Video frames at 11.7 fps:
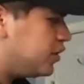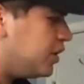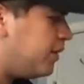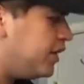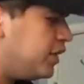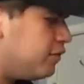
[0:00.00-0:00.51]

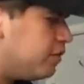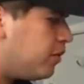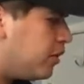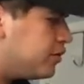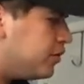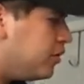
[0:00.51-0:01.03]
up any different
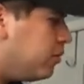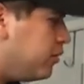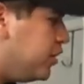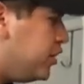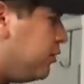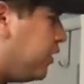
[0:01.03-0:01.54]
parts of your
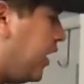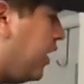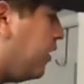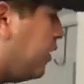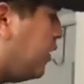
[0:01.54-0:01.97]
bridge, you can.